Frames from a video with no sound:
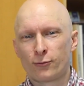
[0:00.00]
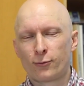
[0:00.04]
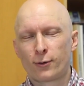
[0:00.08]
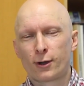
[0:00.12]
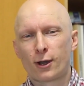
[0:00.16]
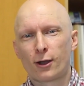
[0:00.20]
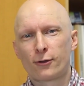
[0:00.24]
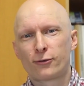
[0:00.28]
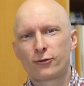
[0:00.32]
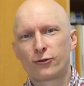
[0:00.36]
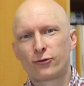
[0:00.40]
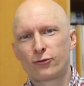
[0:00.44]
we're
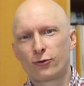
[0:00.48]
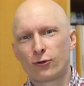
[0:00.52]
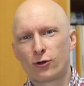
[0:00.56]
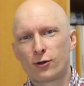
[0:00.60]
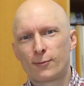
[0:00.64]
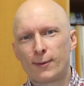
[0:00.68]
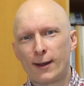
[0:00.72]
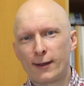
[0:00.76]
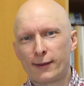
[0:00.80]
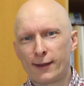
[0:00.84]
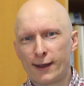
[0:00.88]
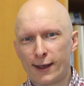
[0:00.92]
going to talk
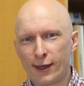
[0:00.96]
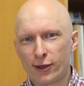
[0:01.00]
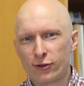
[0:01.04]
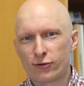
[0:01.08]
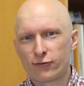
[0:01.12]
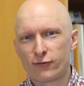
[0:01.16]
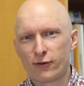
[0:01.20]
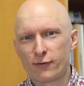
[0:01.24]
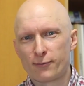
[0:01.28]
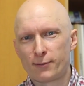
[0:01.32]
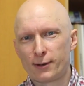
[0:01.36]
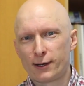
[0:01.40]
about the
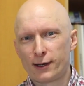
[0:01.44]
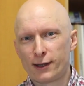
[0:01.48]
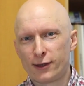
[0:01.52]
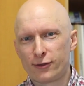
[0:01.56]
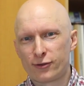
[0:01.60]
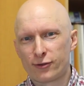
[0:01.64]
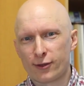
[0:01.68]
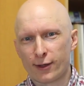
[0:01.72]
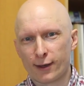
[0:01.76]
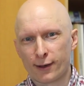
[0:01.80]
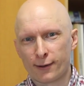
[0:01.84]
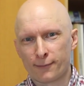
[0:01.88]
history of
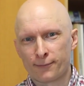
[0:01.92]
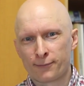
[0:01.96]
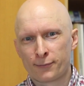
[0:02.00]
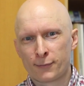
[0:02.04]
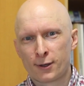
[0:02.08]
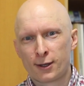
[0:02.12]
policing